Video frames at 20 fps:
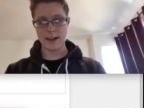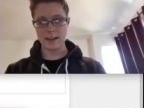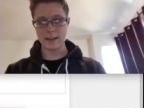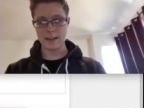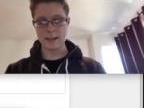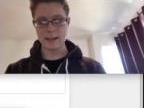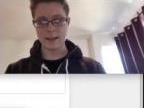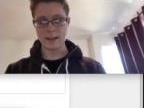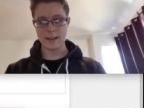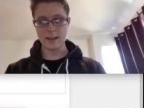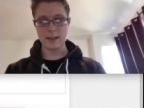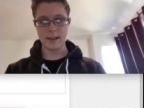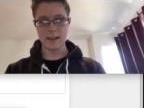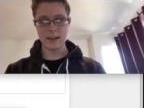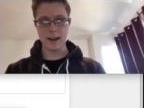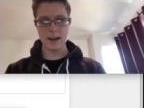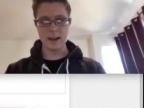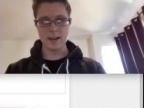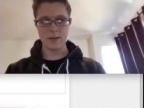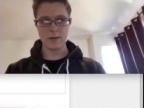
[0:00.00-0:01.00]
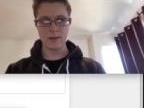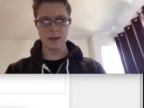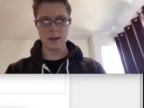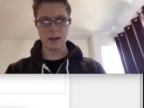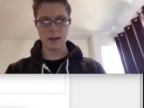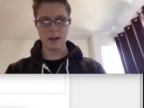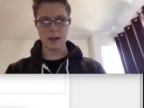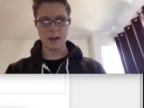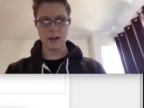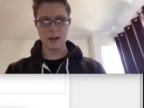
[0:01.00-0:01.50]
as TF.
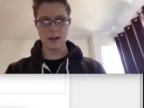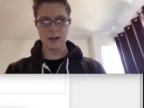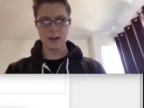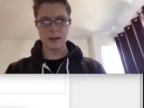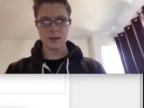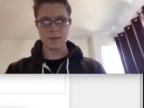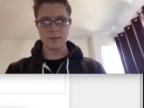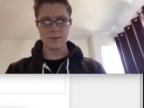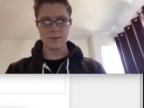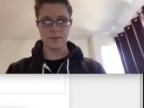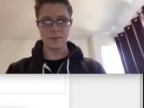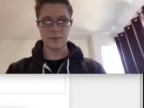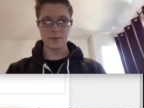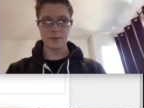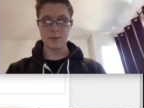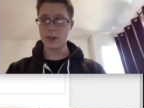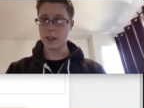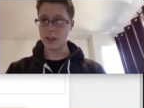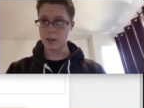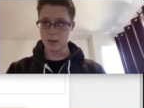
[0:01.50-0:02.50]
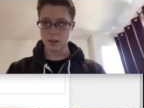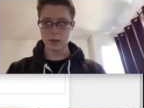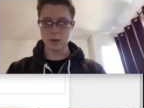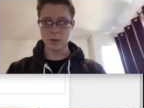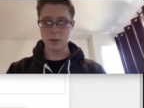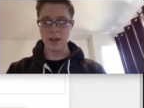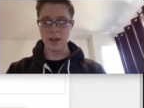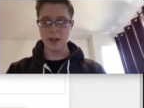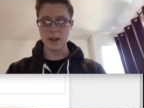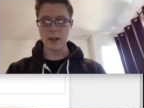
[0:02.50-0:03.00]
Takes a little
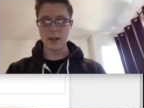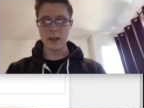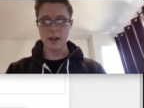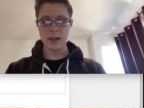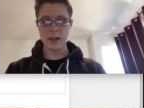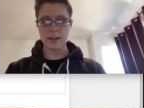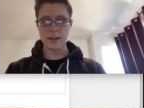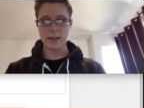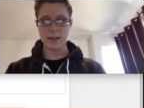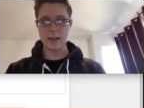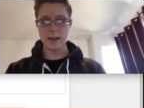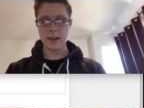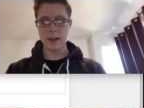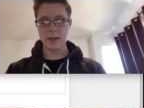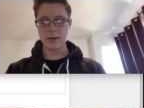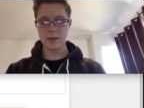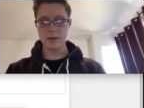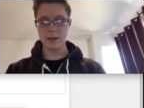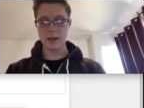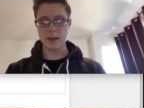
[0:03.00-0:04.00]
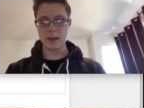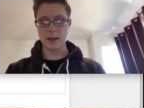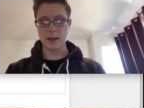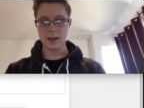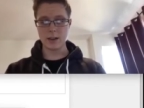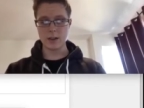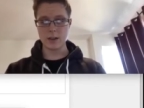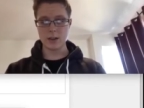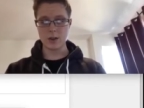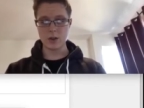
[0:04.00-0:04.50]
bit. TF dot
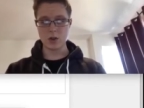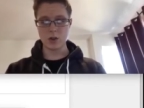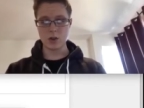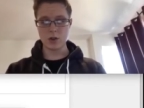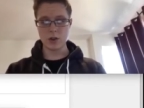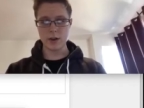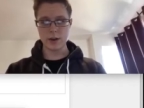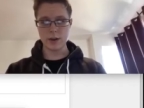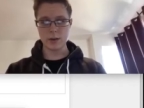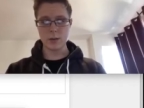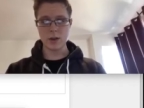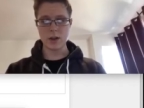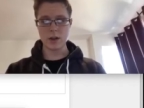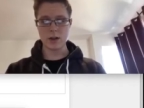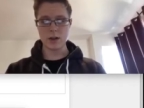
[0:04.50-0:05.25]
contrib.